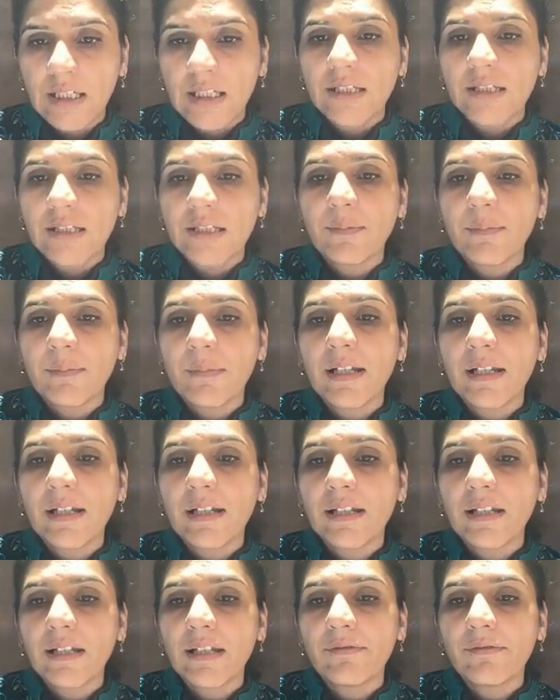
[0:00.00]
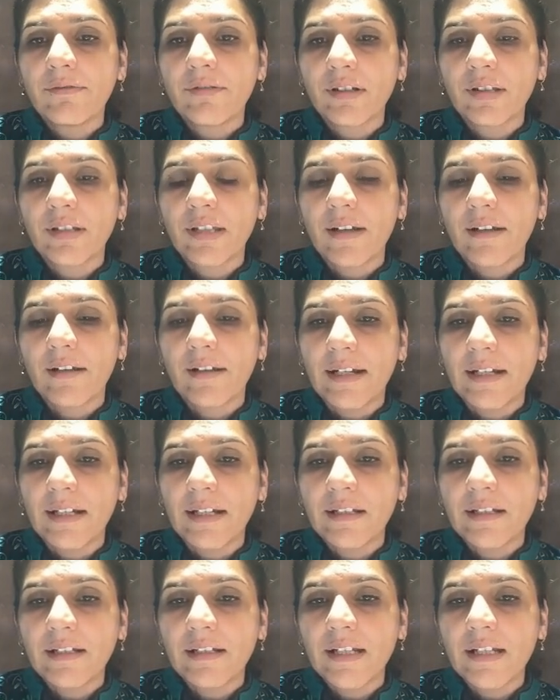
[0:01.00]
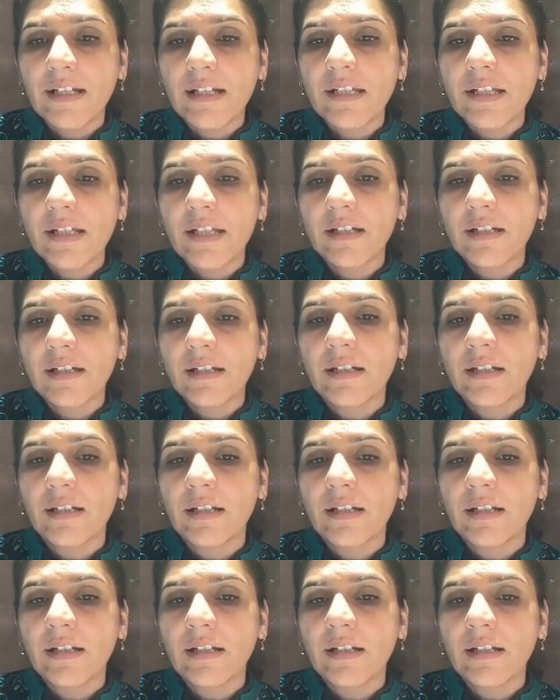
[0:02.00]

Similarly, for the writer agent,